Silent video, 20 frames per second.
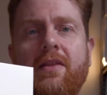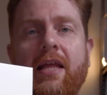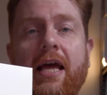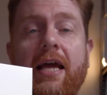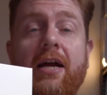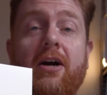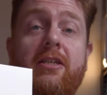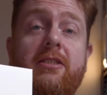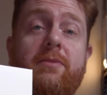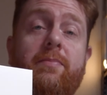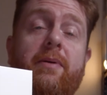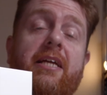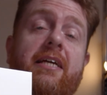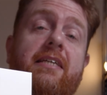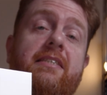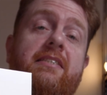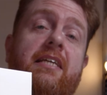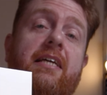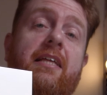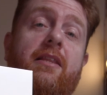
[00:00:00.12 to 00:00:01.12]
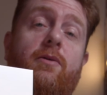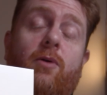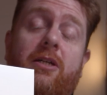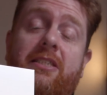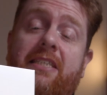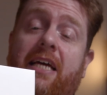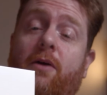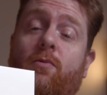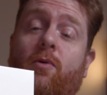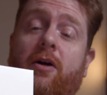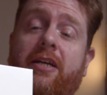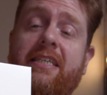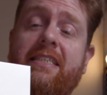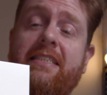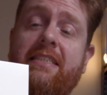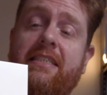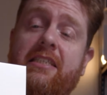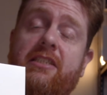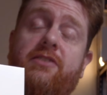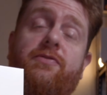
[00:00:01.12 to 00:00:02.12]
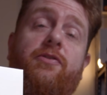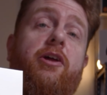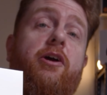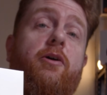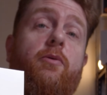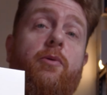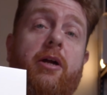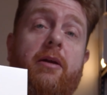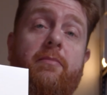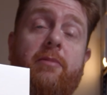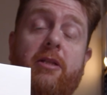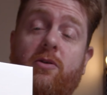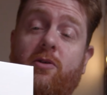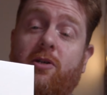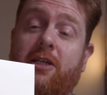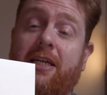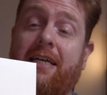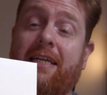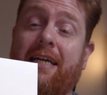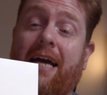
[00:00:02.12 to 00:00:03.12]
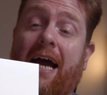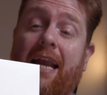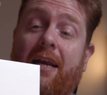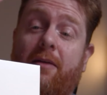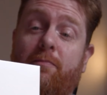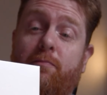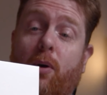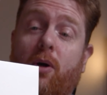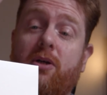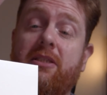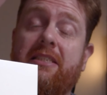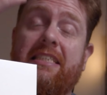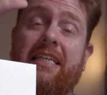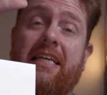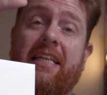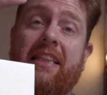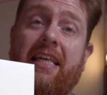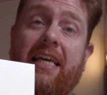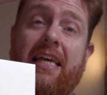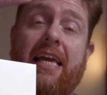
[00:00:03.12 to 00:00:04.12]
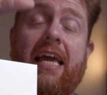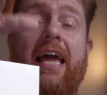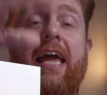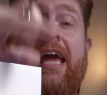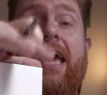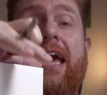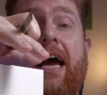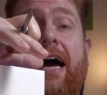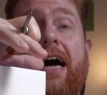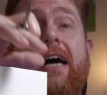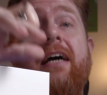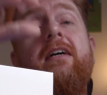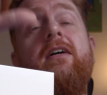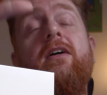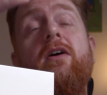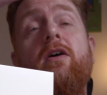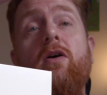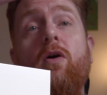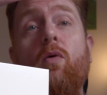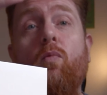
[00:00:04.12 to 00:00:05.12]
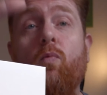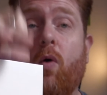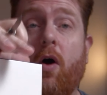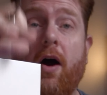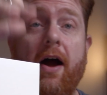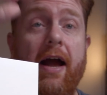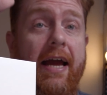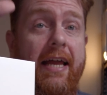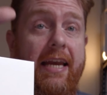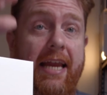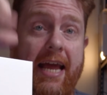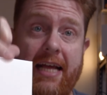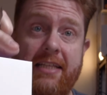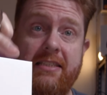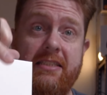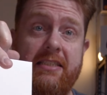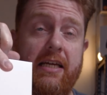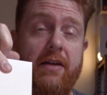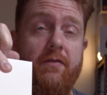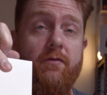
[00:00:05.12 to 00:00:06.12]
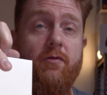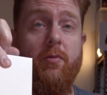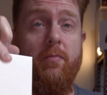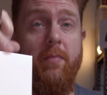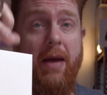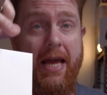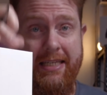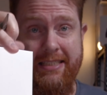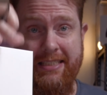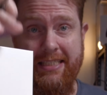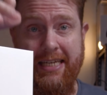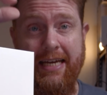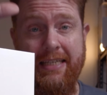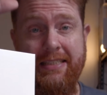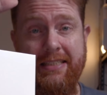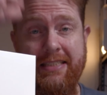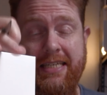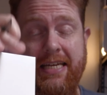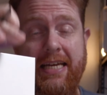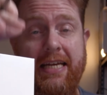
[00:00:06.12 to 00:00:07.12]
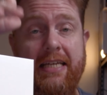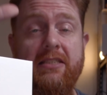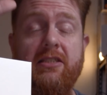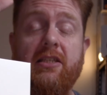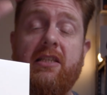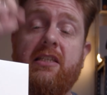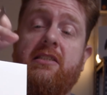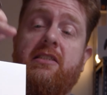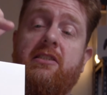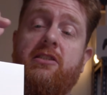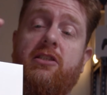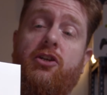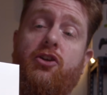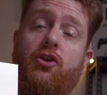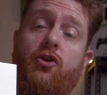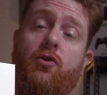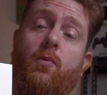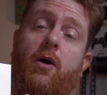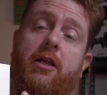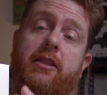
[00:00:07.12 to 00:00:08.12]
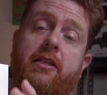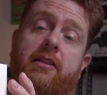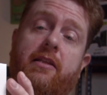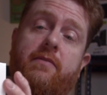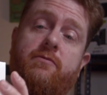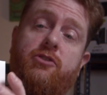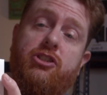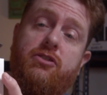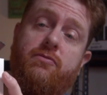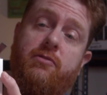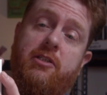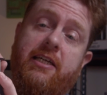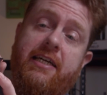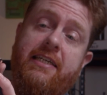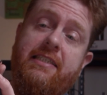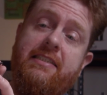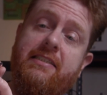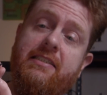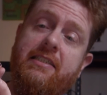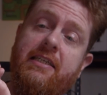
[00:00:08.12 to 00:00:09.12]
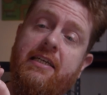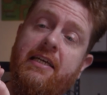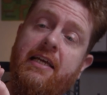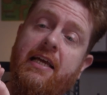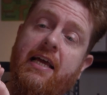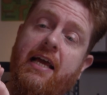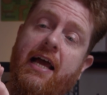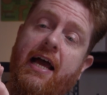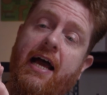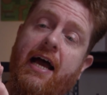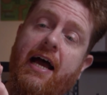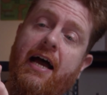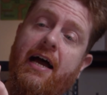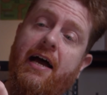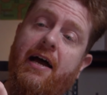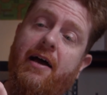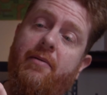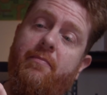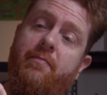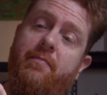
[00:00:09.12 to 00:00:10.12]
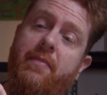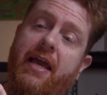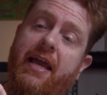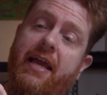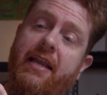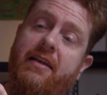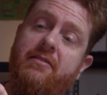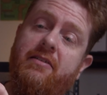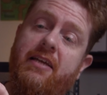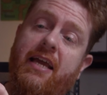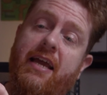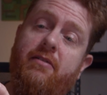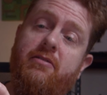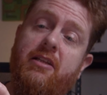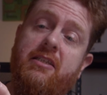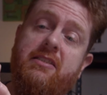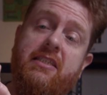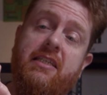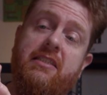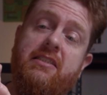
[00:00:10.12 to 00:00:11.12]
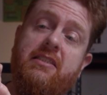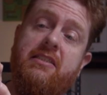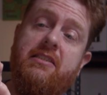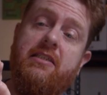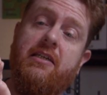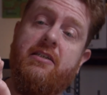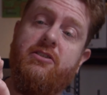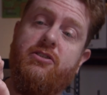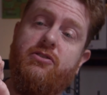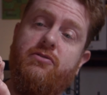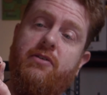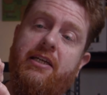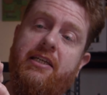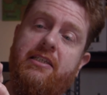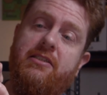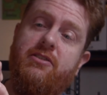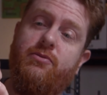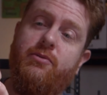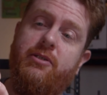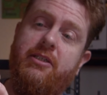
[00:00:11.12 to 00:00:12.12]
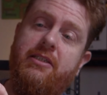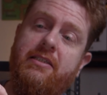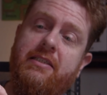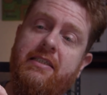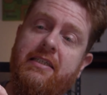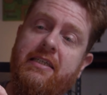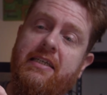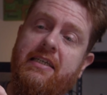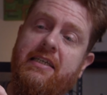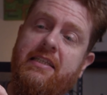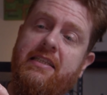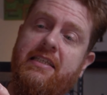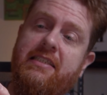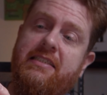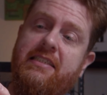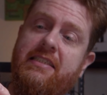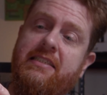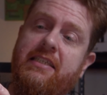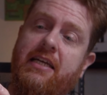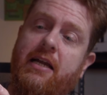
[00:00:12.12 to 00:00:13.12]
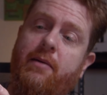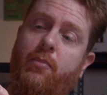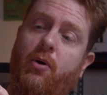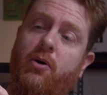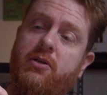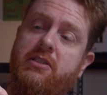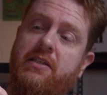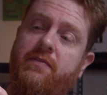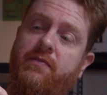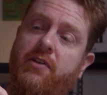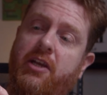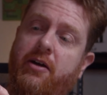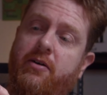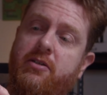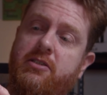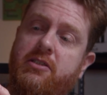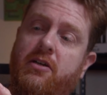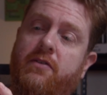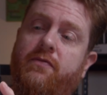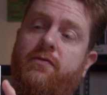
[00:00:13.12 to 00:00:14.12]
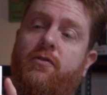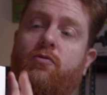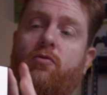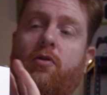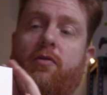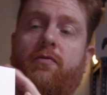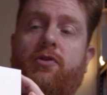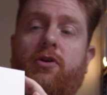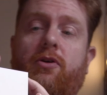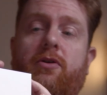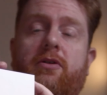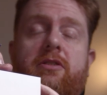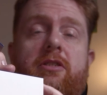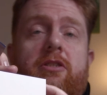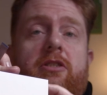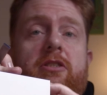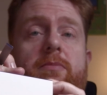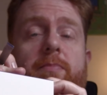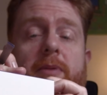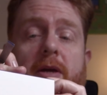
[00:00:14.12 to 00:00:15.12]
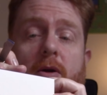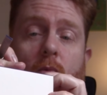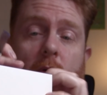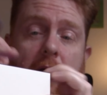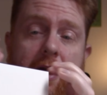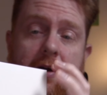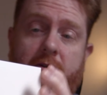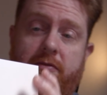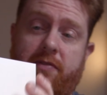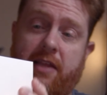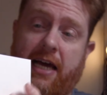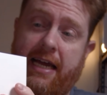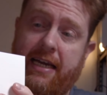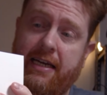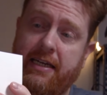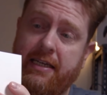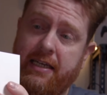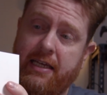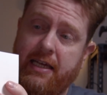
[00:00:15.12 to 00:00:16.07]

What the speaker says: Hey guys, Beardicus here, the One Take Wonder. In this video, we're going to be looking at unboxing the AER wired headset from NZXT. So this is the new one that they've just released. And yeah, let's get stuck straight into it. This is an unboxing video. It's not a full review, so just be aware of that.